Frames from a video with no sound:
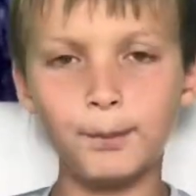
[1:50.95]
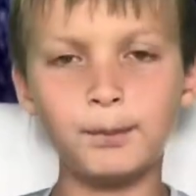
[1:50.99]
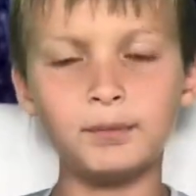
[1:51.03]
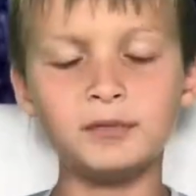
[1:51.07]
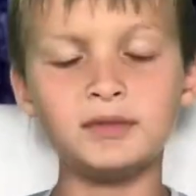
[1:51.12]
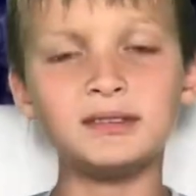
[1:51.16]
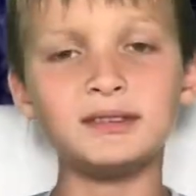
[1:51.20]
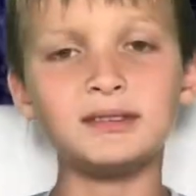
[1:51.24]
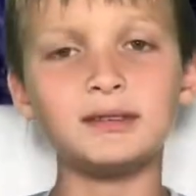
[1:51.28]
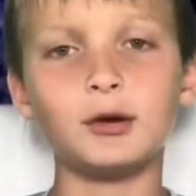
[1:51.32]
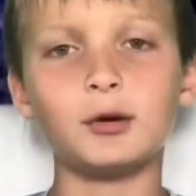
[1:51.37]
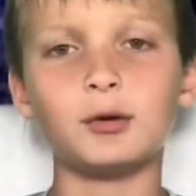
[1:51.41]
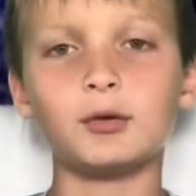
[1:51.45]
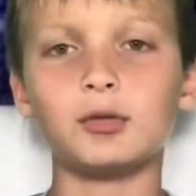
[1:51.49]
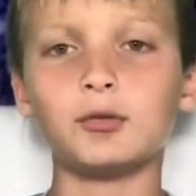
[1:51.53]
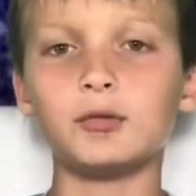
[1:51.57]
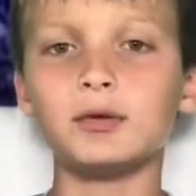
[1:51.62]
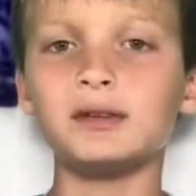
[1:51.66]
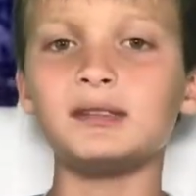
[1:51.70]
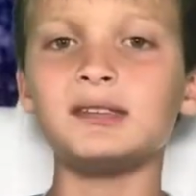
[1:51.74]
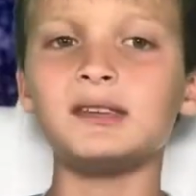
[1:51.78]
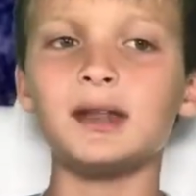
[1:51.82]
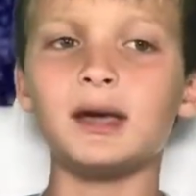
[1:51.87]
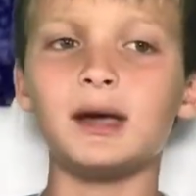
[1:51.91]
So the
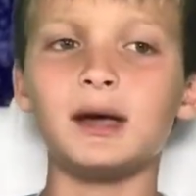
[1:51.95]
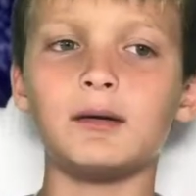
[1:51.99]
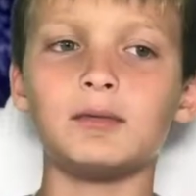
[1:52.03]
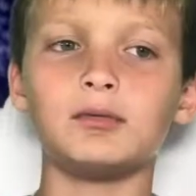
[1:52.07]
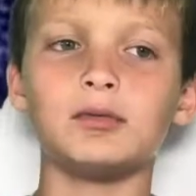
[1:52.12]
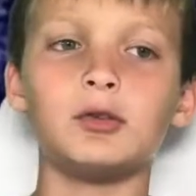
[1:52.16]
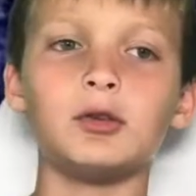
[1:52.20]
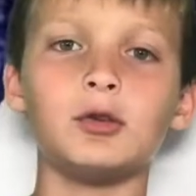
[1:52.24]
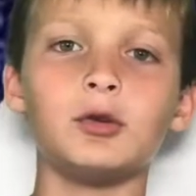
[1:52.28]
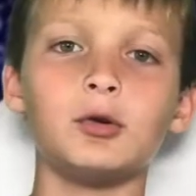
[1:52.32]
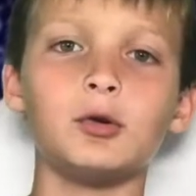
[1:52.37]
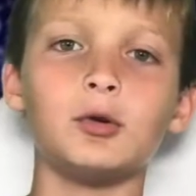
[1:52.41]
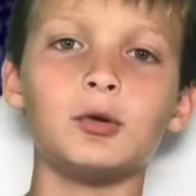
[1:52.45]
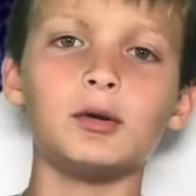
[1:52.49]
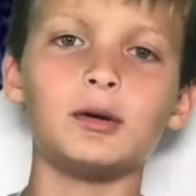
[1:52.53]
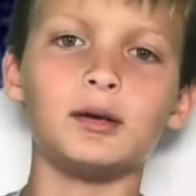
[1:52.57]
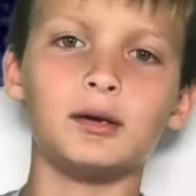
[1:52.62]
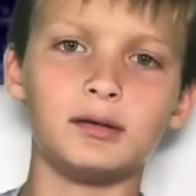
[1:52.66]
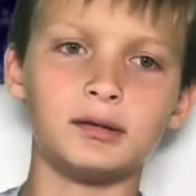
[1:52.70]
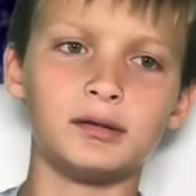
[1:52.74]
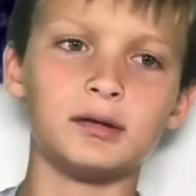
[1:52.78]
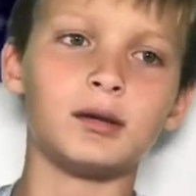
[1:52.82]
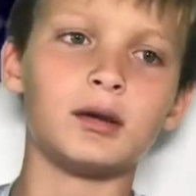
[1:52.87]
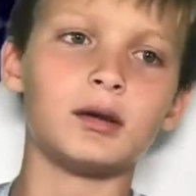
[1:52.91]
reason I have two
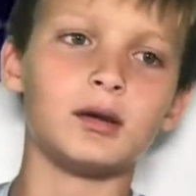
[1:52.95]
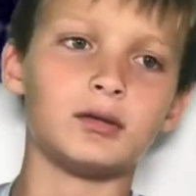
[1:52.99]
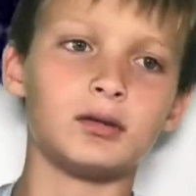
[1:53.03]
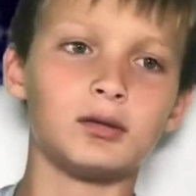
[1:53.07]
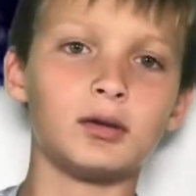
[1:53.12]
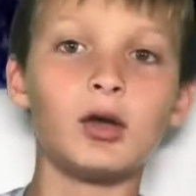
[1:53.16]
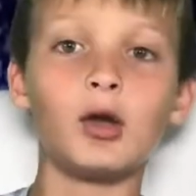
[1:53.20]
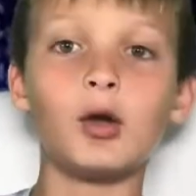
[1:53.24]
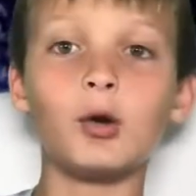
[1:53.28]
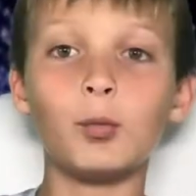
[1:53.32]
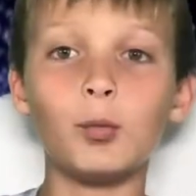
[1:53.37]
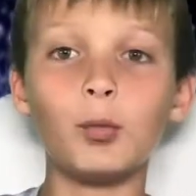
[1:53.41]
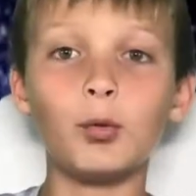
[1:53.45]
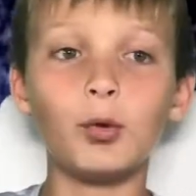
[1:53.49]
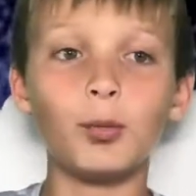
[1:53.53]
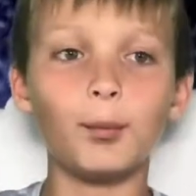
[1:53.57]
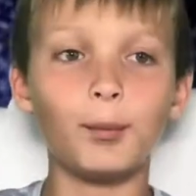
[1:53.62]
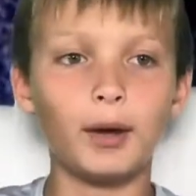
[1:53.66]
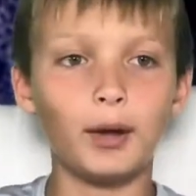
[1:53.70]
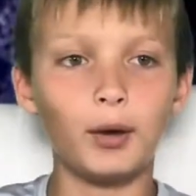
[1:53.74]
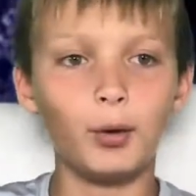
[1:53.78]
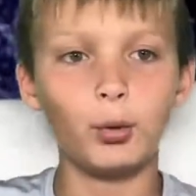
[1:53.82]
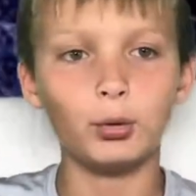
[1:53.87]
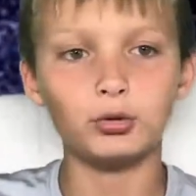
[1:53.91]
is because, well,
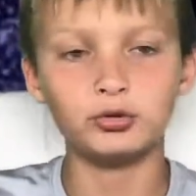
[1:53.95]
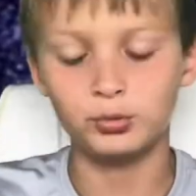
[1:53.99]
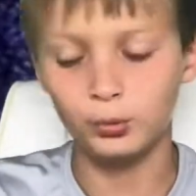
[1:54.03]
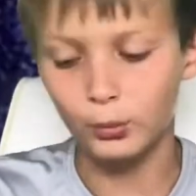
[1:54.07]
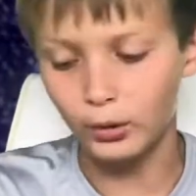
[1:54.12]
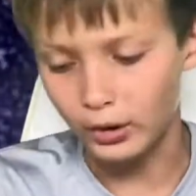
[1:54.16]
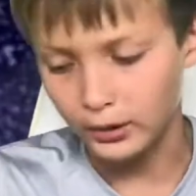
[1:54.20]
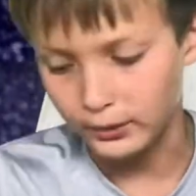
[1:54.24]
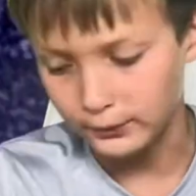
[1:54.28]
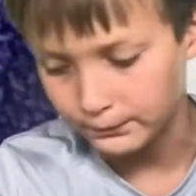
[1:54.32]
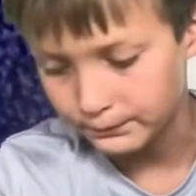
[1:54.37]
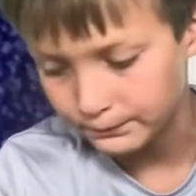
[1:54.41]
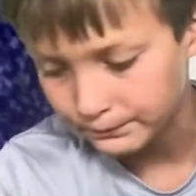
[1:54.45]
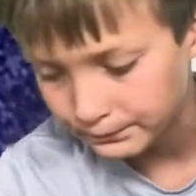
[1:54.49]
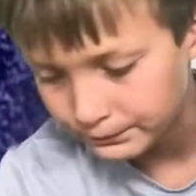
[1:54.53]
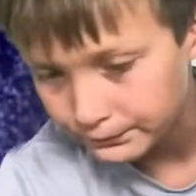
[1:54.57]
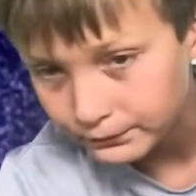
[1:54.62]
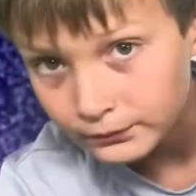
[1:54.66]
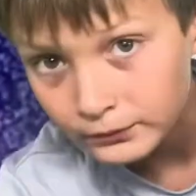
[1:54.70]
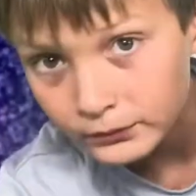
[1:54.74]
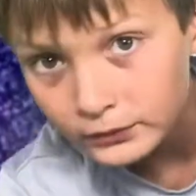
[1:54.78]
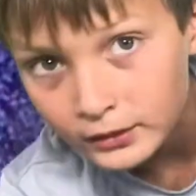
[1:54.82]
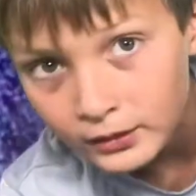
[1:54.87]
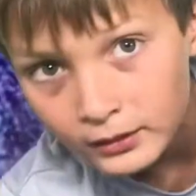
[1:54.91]
my old one.
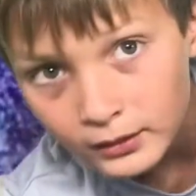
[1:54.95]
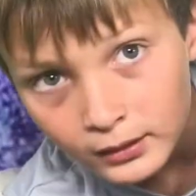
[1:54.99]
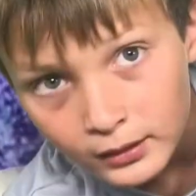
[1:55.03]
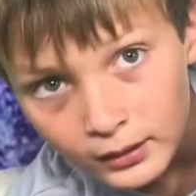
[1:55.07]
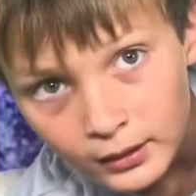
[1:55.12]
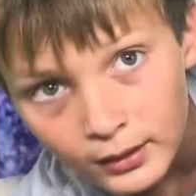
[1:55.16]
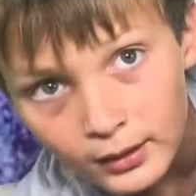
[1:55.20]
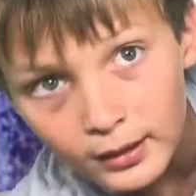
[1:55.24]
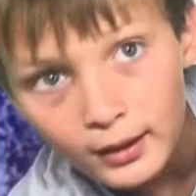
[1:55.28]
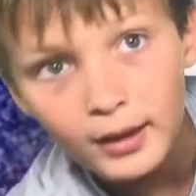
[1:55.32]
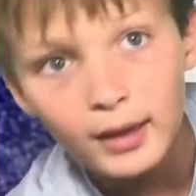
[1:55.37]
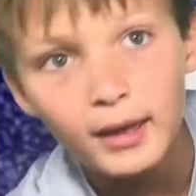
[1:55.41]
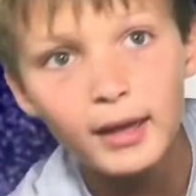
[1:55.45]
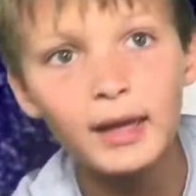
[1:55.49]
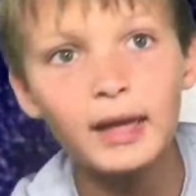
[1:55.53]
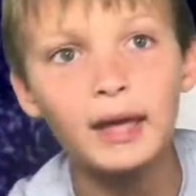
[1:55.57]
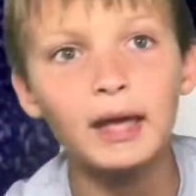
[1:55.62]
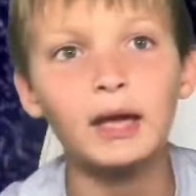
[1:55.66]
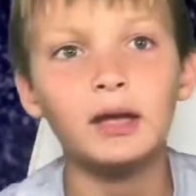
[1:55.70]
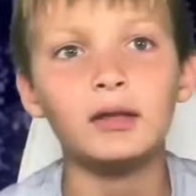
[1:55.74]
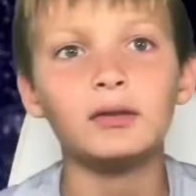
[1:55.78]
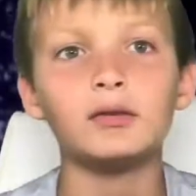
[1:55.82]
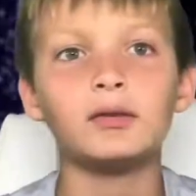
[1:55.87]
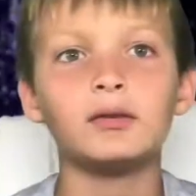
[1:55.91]

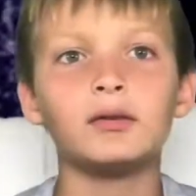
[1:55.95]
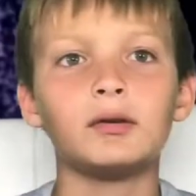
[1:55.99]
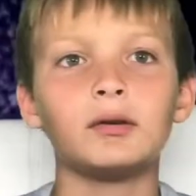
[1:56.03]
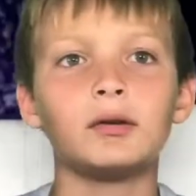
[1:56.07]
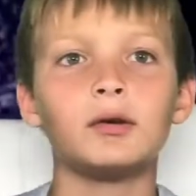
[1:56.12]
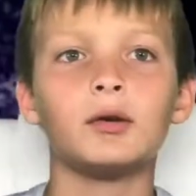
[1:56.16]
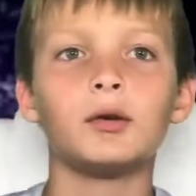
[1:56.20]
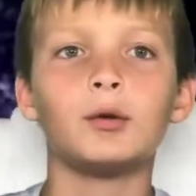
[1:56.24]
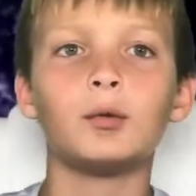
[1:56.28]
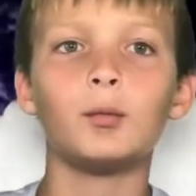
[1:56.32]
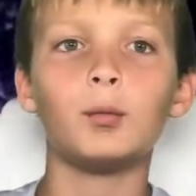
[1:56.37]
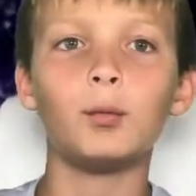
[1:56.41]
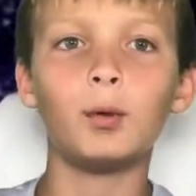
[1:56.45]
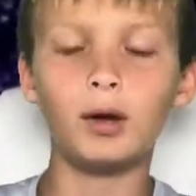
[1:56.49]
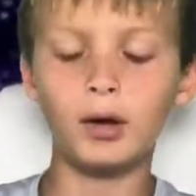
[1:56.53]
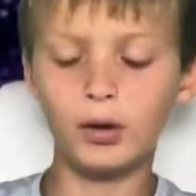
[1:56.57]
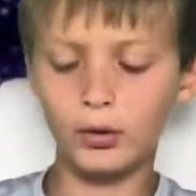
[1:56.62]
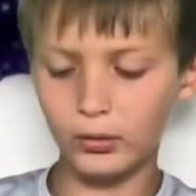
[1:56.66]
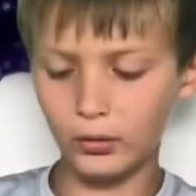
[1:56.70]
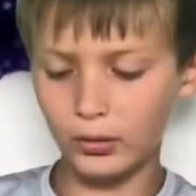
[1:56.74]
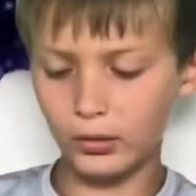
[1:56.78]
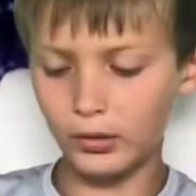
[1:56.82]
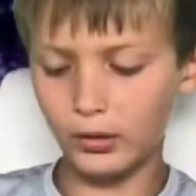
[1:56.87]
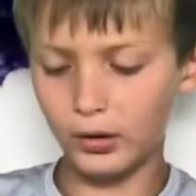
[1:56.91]
And, well,